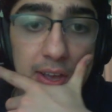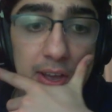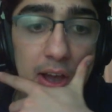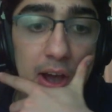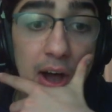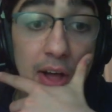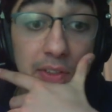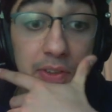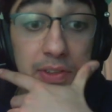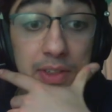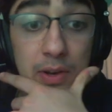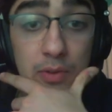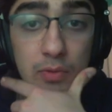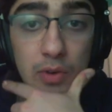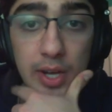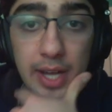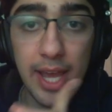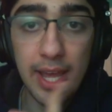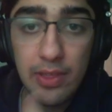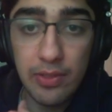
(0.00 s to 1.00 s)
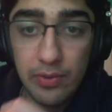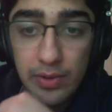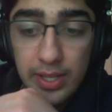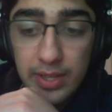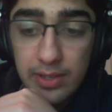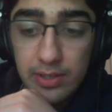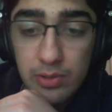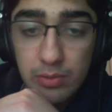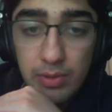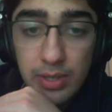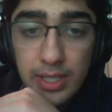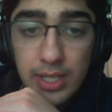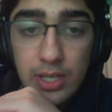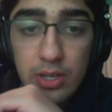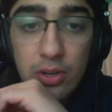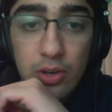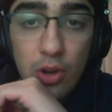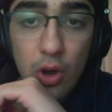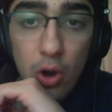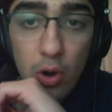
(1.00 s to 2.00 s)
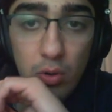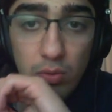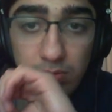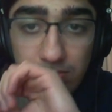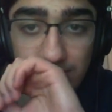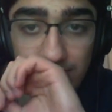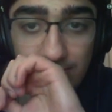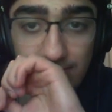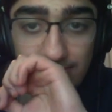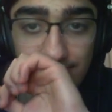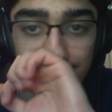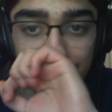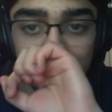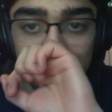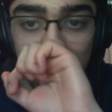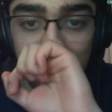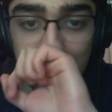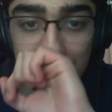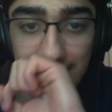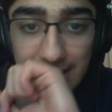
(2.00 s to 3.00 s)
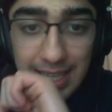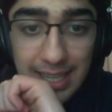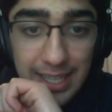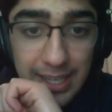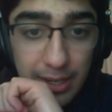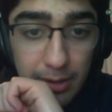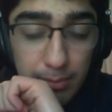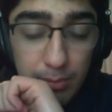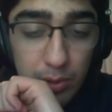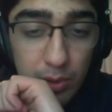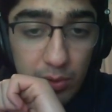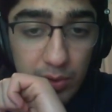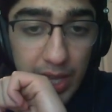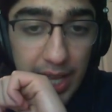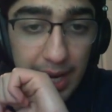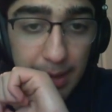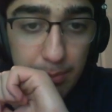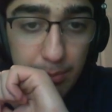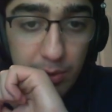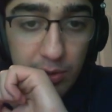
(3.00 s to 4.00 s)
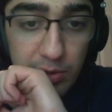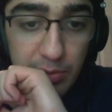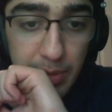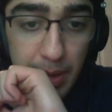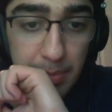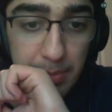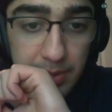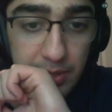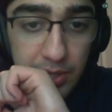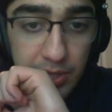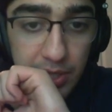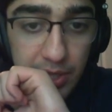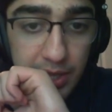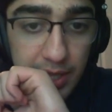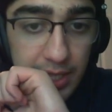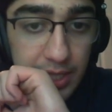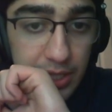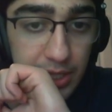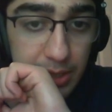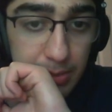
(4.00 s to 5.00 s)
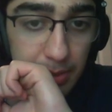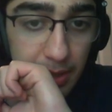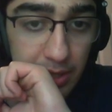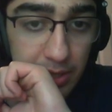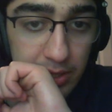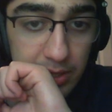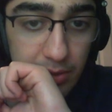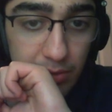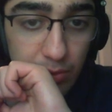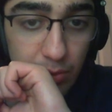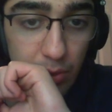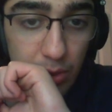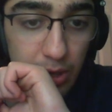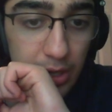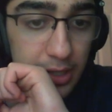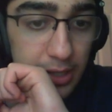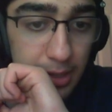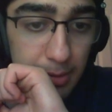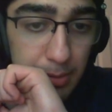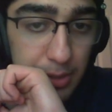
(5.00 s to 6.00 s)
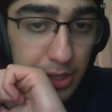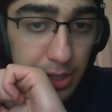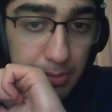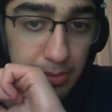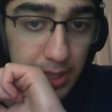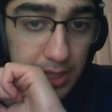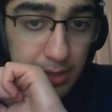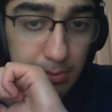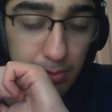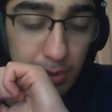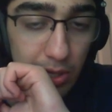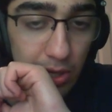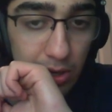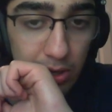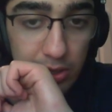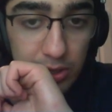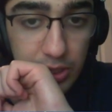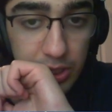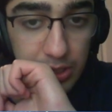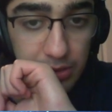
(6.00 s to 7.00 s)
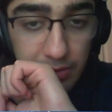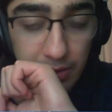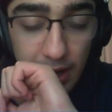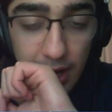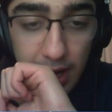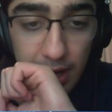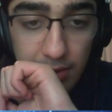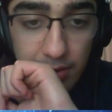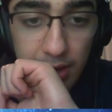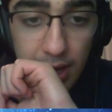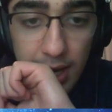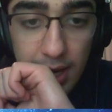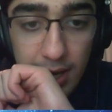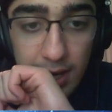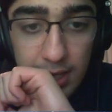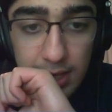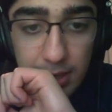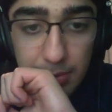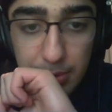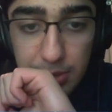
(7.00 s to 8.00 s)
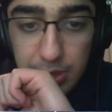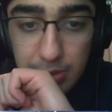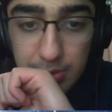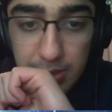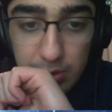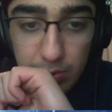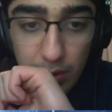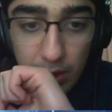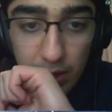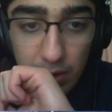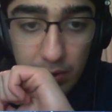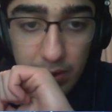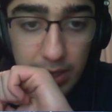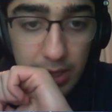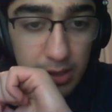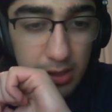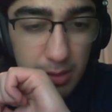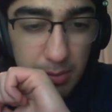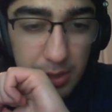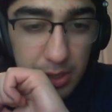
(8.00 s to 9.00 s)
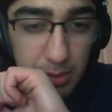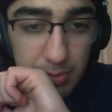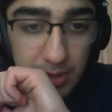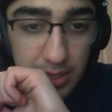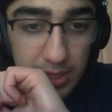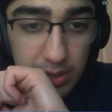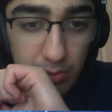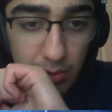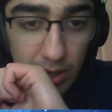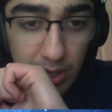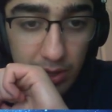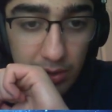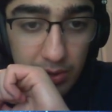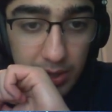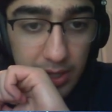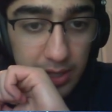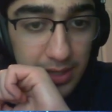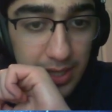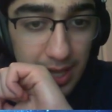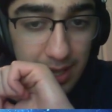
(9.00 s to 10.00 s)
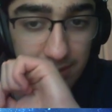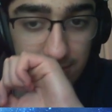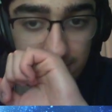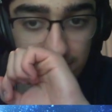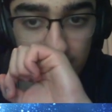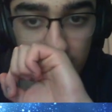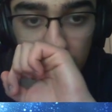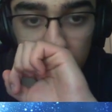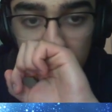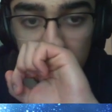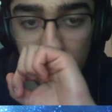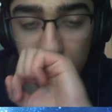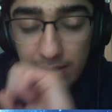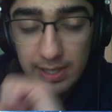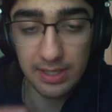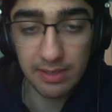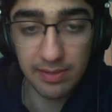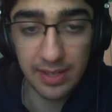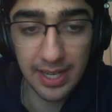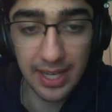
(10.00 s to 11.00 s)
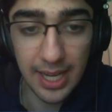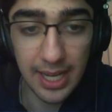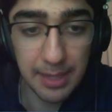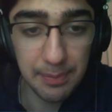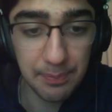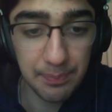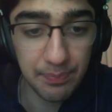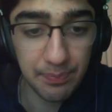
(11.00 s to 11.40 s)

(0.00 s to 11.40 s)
other than rook a3, there's really no like clear move that improves my position. This just blunders a fork. The bishop doesn't belong on g5. The bishop doesn't want to go here. The bishop doesn't want to go here. That loses defense of the knight.